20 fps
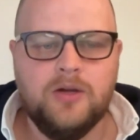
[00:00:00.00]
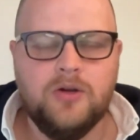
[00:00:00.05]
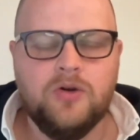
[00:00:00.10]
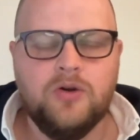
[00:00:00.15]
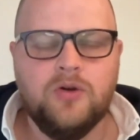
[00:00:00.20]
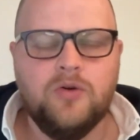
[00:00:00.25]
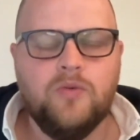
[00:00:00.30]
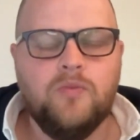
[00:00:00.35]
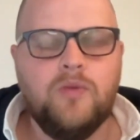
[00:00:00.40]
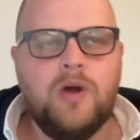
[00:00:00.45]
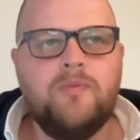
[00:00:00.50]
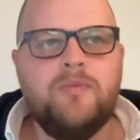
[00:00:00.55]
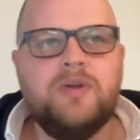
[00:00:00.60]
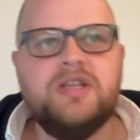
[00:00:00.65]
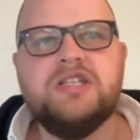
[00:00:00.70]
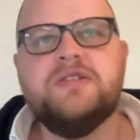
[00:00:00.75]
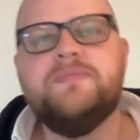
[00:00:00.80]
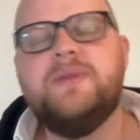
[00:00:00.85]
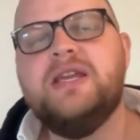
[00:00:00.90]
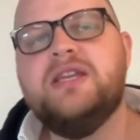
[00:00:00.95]
When we
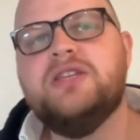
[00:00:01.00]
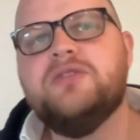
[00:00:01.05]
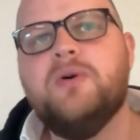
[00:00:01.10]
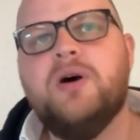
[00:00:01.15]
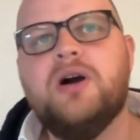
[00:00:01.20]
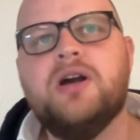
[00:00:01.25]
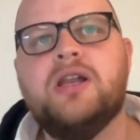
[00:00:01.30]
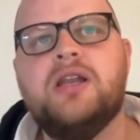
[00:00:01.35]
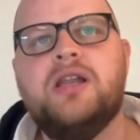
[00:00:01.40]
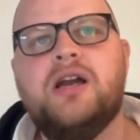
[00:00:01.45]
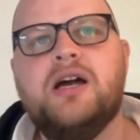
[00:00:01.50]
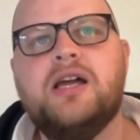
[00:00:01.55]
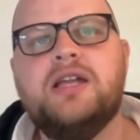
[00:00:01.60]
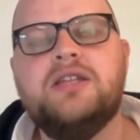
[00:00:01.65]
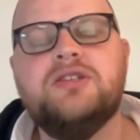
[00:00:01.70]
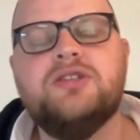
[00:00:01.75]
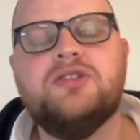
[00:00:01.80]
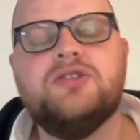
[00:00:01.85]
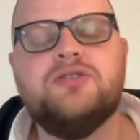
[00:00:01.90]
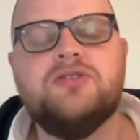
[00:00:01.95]
speak to our
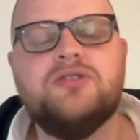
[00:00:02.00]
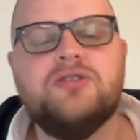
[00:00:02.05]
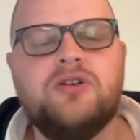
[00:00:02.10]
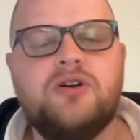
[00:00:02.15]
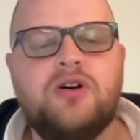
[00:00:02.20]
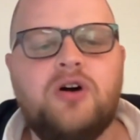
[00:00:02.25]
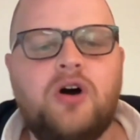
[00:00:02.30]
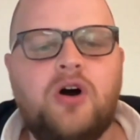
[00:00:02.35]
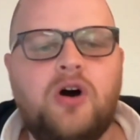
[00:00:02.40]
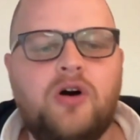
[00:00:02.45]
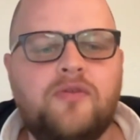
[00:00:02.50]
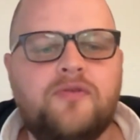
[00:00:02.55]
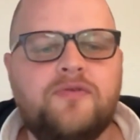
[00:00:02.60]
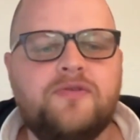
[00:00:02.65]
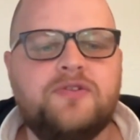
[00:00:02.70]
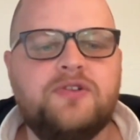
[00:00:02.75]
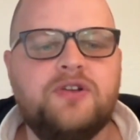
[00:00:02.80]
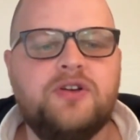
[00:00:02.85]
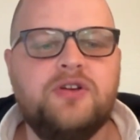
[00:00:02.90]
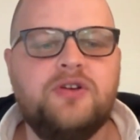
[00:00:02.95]
clients,
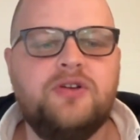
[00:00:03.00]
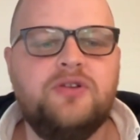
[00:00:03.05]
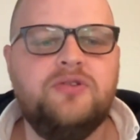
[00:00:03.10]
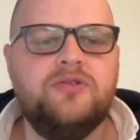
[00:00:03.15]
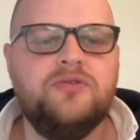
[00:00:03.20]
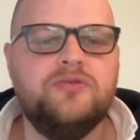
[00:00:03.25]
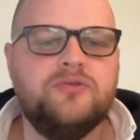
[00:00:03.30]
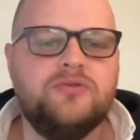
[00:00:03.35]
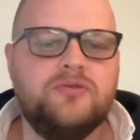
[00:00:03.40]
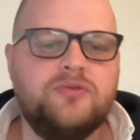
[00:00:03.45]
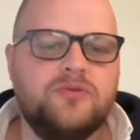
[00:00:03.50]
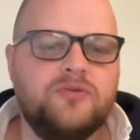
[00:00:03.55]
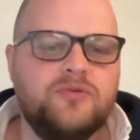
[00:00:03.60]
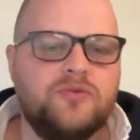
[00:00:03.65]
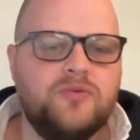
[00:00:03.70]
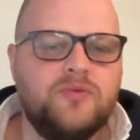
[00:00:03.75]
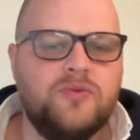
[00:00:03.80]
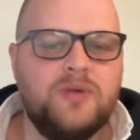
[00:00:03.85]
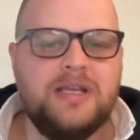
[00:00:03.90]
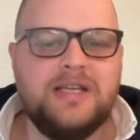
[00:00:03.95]
often
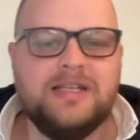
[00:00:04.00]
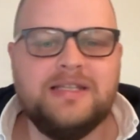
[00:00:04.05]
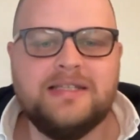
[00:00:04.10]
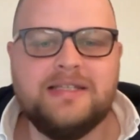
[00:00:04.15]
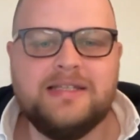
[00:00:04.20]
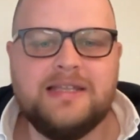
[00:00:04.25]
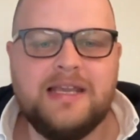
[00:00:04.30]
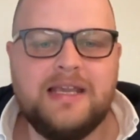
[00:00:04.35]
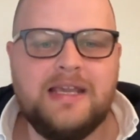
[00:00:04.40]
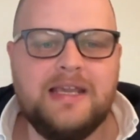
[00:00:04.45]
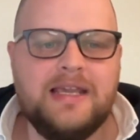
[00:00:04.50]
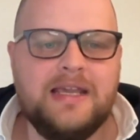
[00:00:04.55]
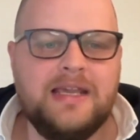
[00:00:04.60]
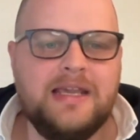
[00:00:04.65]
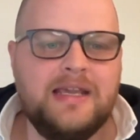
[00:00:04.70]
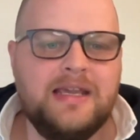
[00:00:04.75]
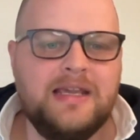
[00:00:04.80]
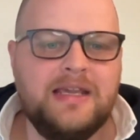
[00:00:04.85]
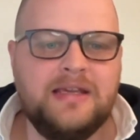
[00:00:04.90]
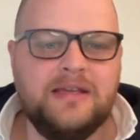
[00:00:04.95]
we
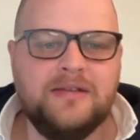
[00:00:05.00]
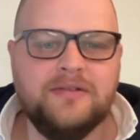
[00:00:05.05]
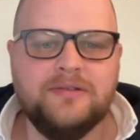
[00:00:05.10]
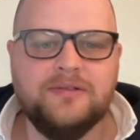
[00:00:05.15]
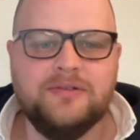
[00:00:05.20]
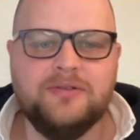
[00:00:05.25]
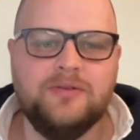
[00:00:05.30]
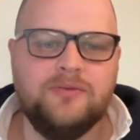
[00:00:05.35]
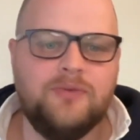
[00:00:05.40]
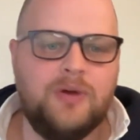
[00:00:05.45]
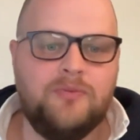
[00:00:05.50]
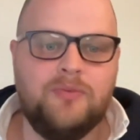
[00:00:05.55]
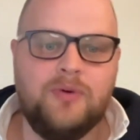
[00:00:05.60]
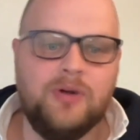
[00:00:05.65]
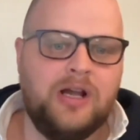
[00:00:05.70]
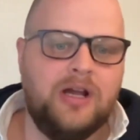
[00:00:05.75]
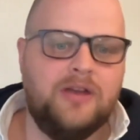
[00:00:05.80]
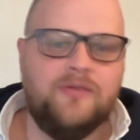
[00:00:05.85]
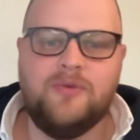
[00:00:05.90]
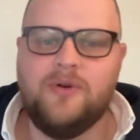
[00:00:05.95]
see when we're
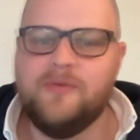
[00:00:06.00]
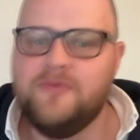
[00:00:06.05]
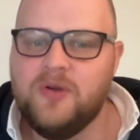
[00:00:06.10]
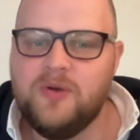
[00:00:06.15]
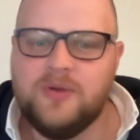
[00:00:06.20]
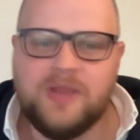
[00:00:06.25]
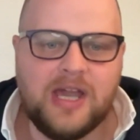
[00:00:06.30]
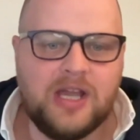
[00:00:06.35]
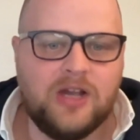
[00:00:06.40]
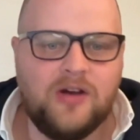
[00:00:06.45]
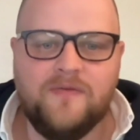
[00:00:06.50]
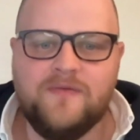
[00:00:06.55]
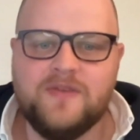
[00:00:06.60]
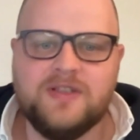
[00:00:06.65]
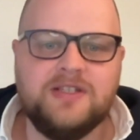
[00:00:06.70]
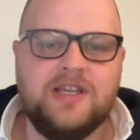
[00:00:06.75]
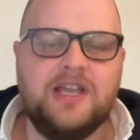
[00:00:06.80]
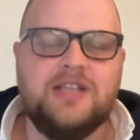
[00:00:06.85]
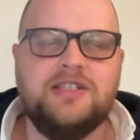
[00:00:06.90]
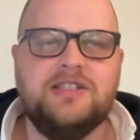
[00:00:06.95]
kind of reviewing their
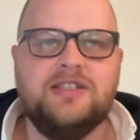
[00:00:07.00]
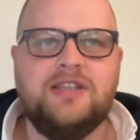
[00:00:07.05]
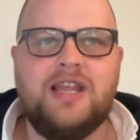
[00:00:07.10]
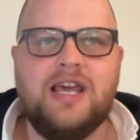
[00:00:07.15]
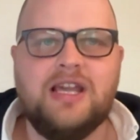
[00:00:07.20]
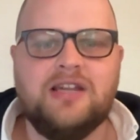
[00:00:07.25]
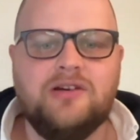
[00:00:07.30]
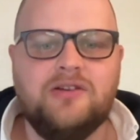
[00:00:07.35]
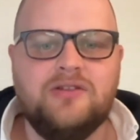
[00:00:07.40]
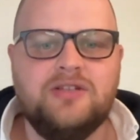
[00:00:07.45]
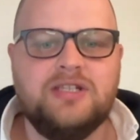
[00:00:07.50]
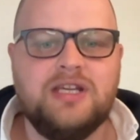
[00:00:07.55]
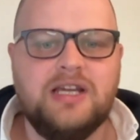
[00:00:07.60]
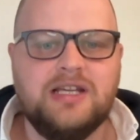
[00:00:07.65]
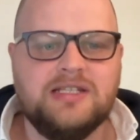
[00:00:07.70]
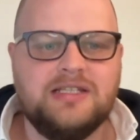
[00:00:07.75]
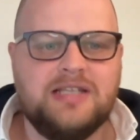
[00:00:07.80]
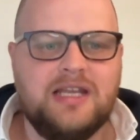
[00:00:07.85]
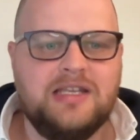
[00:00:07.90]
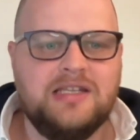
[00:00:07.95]
conversations in their
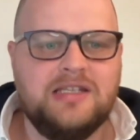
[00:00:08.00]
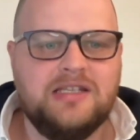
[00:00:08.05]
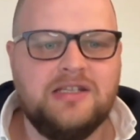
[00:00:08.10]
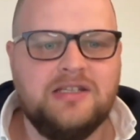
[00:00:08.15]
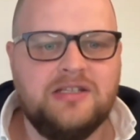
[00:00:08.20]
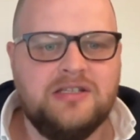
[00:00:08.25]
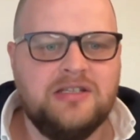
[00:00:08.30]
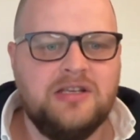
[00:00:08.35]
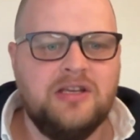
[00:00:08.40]
contact centers,